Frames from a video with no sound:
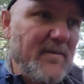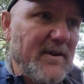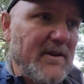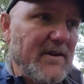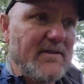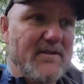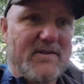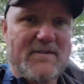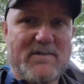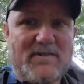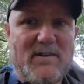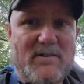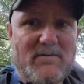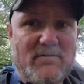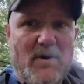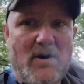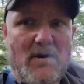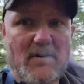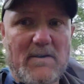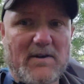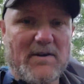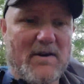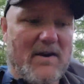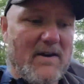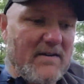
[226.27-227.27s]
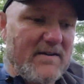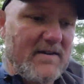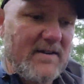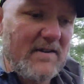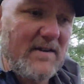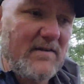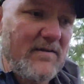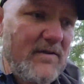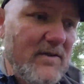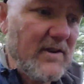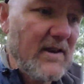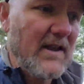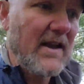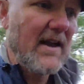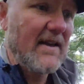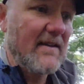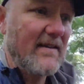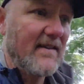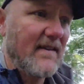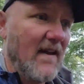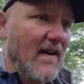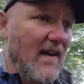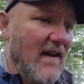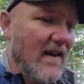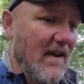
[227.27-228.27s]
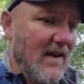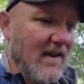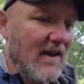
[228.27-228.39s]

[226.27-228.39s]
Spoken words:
because there's no road crossings for the last